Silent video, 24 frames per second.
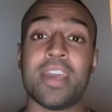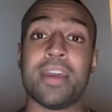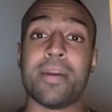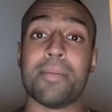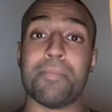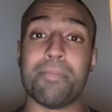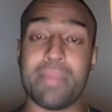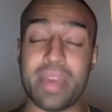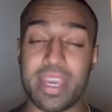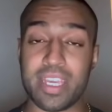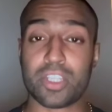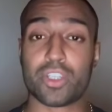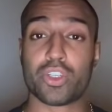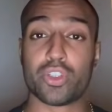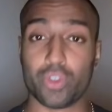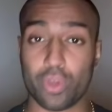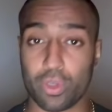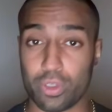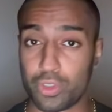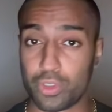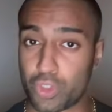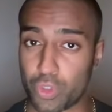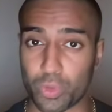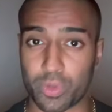make
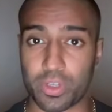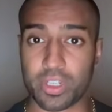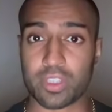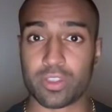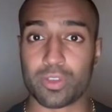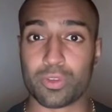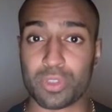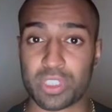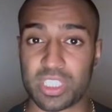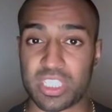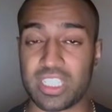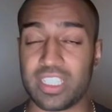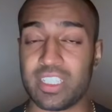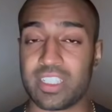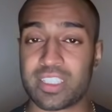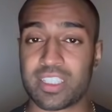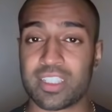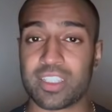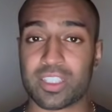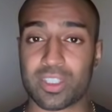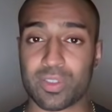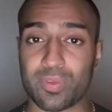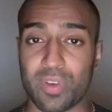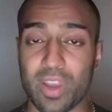sure during those
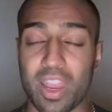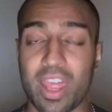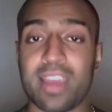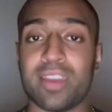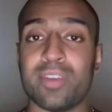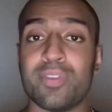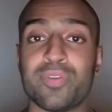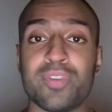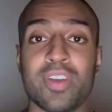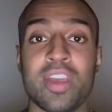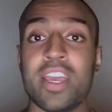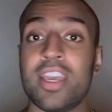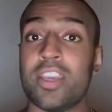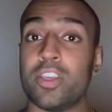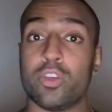seasons of life